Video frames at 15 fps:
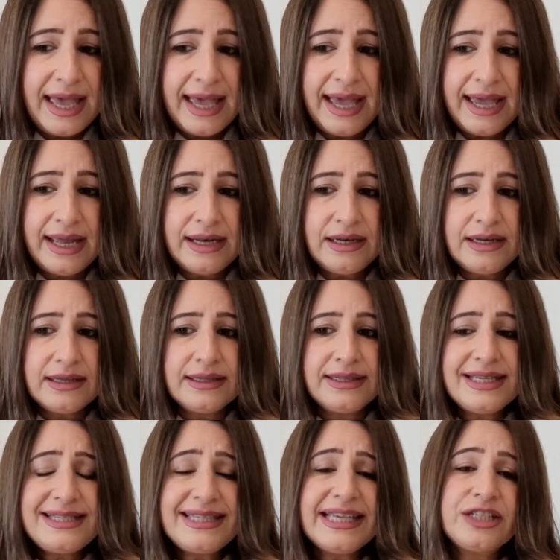And
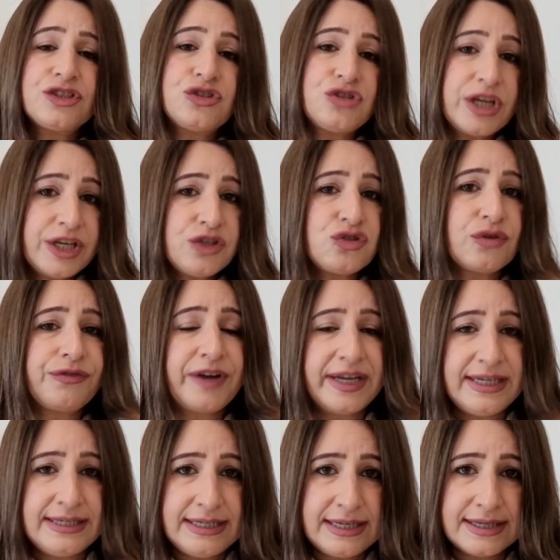this exchange of
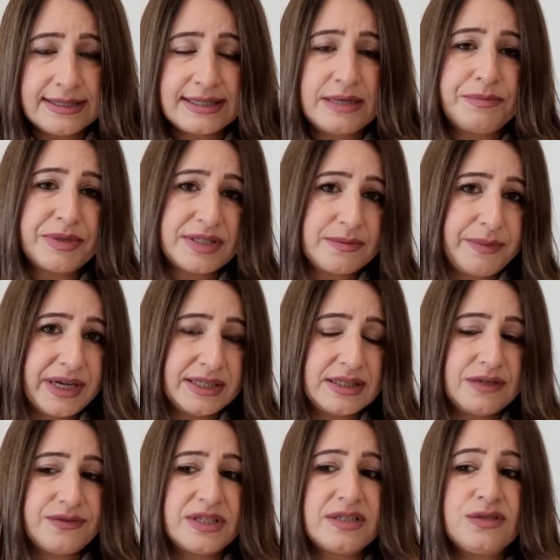ideas and
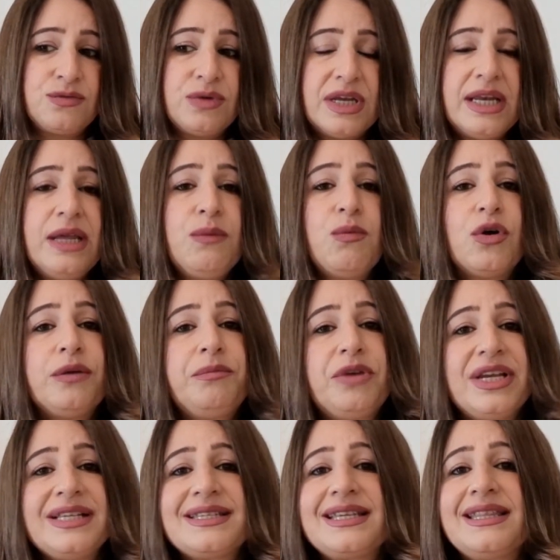perspectives is really what
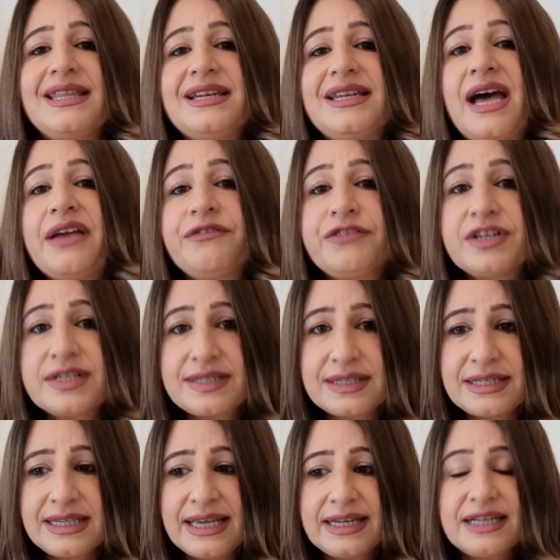brings in the
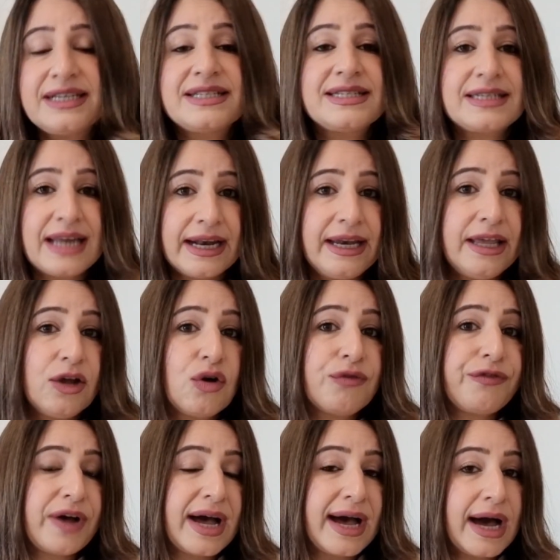diversity and understanding of
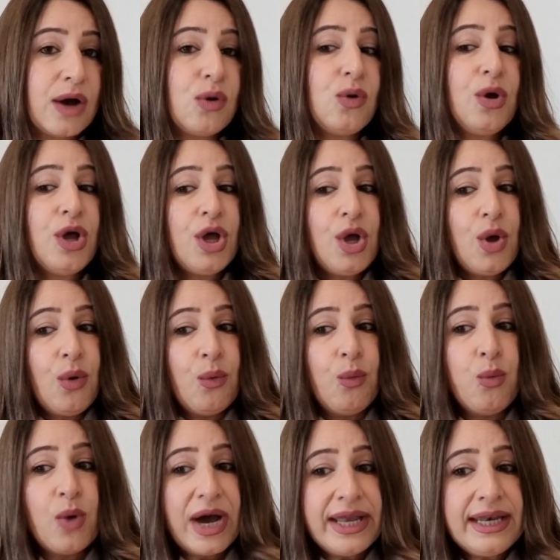how
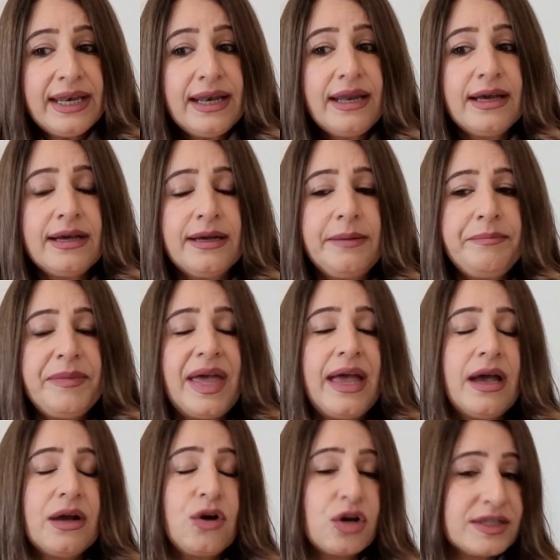one
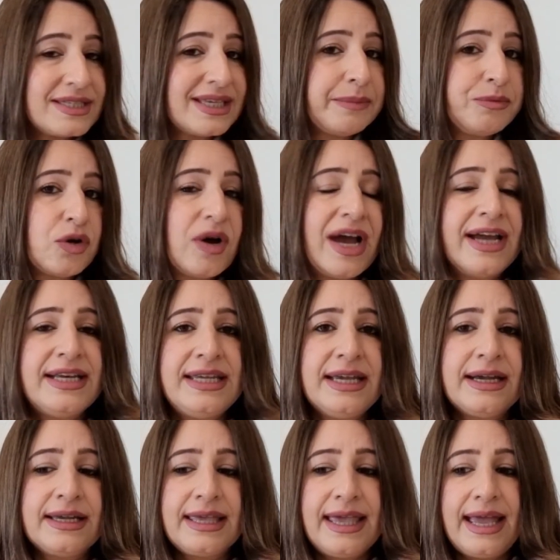concept or
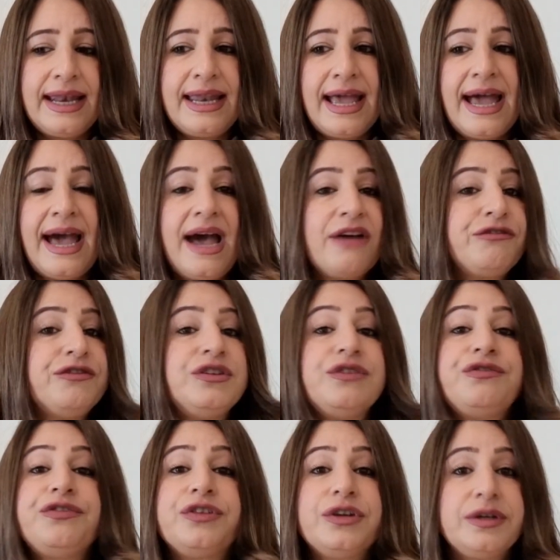idea can have
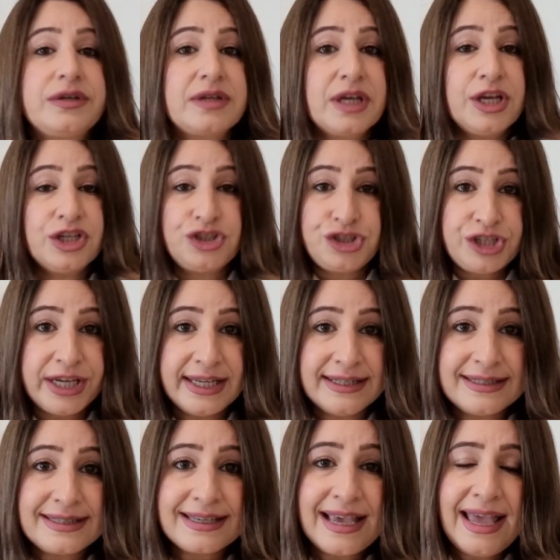different
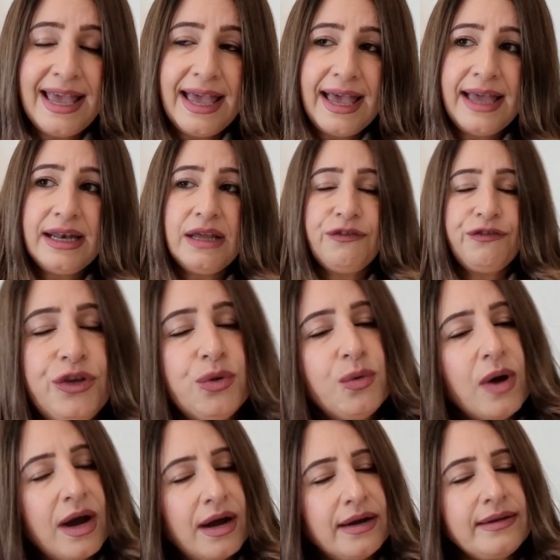shades. And you
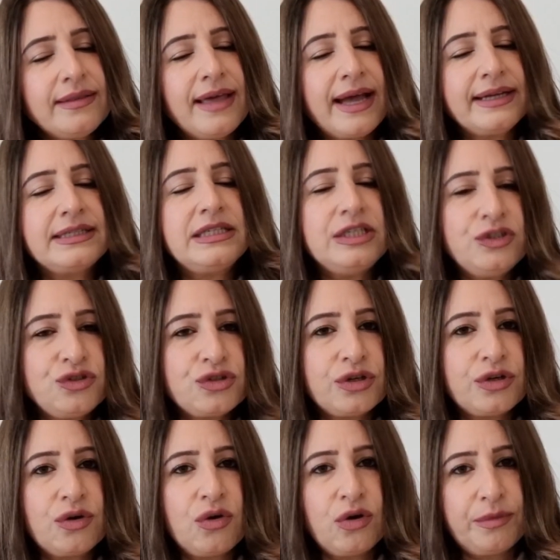are that
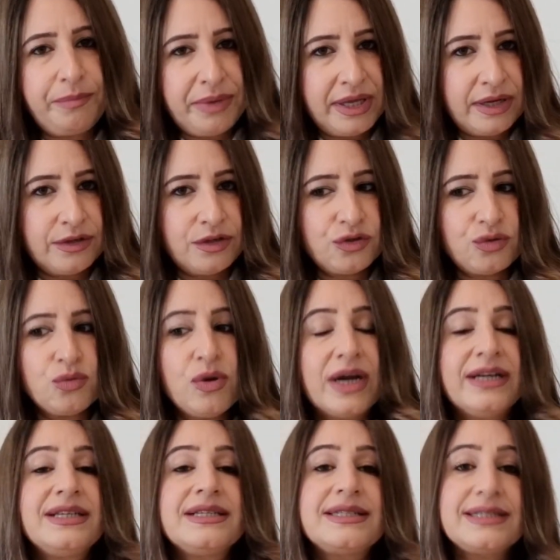teacher or parent who
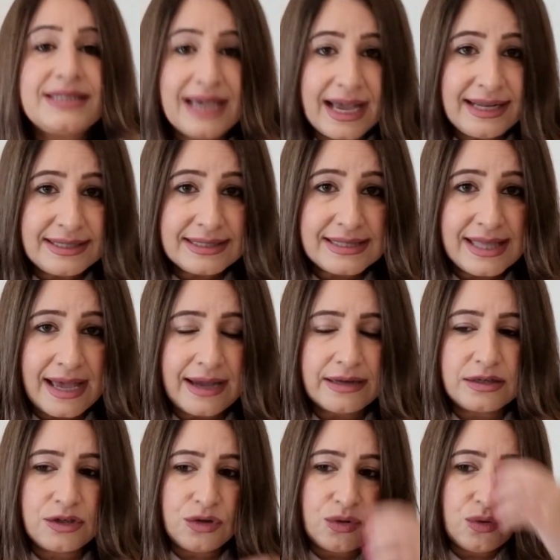understands
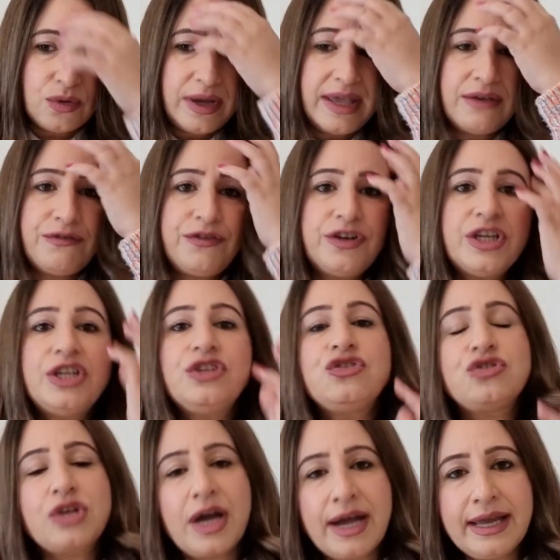that every
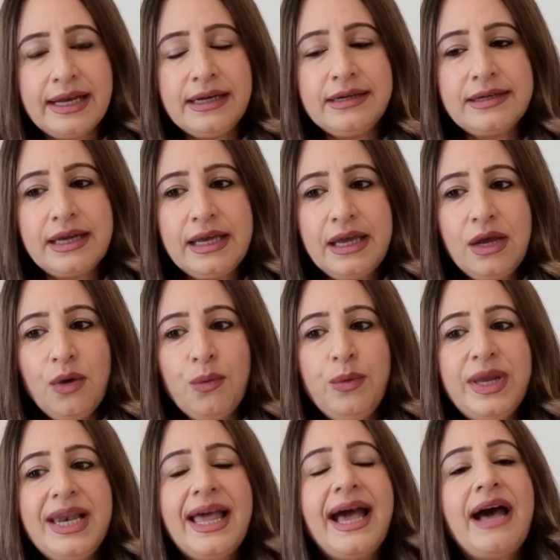child
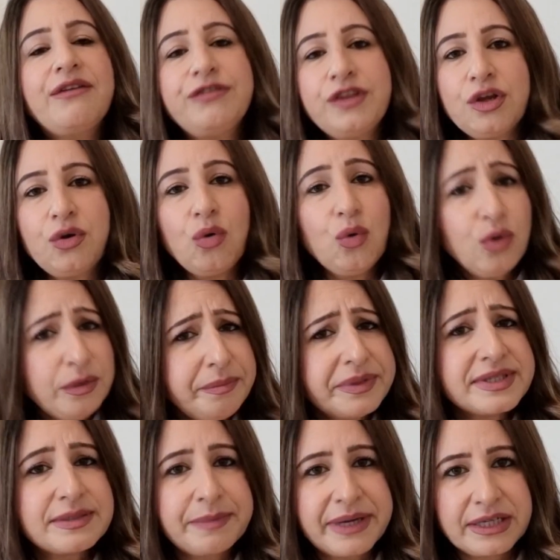will have their own
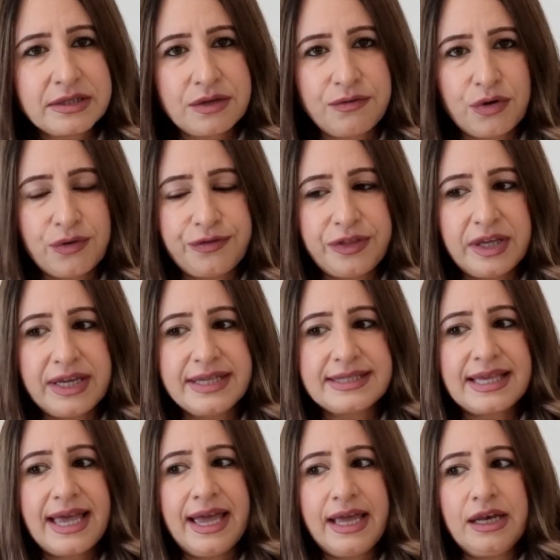perspective of things,
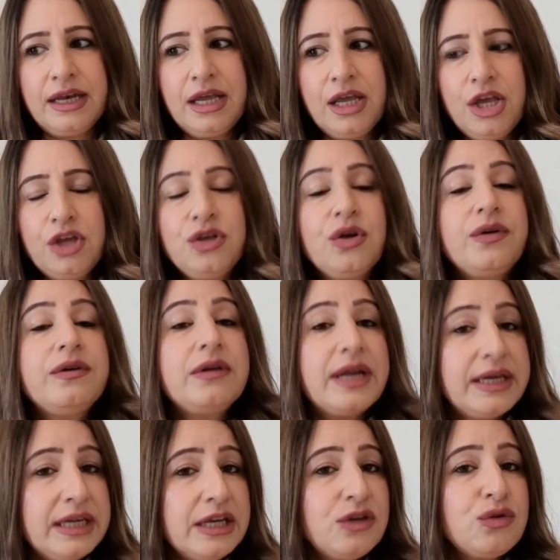and you're
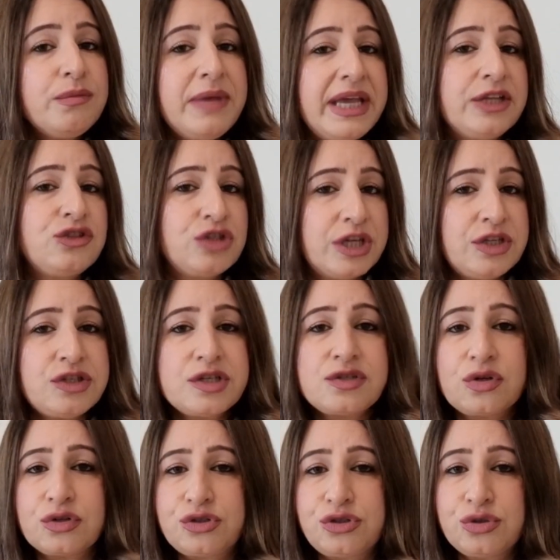ready to make changes
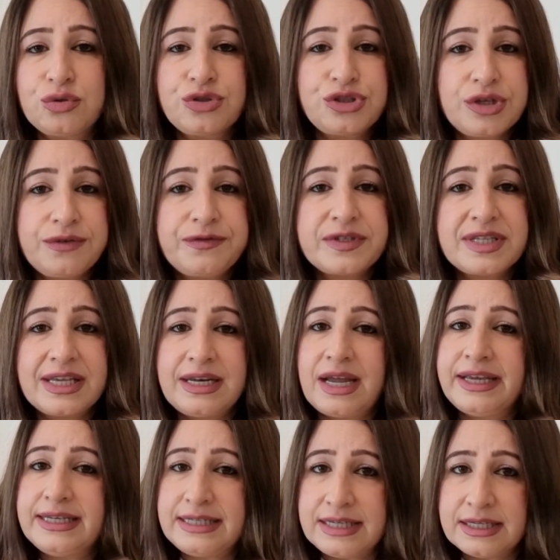or show shifts in
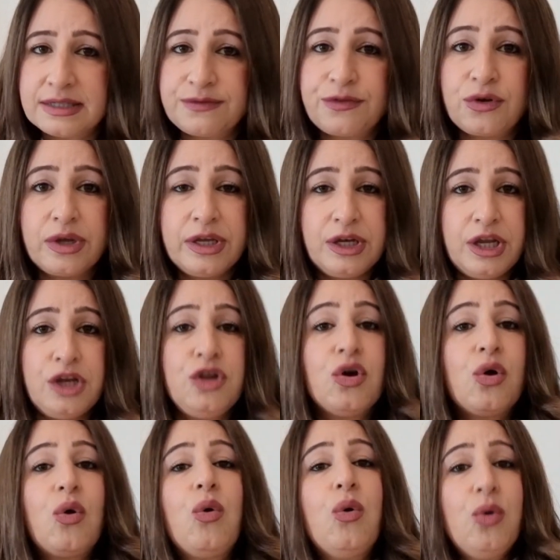ideas in
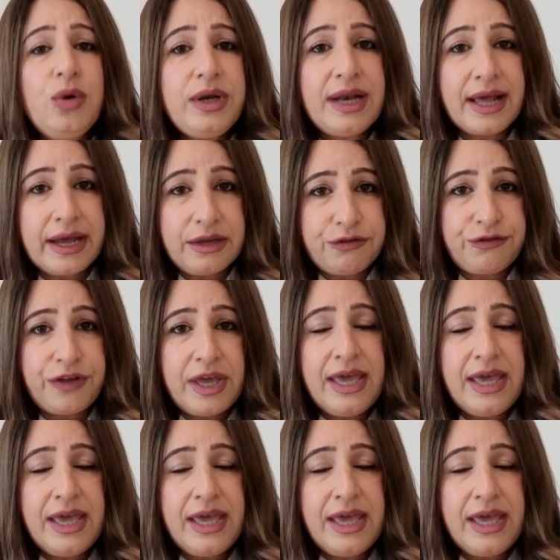your own life,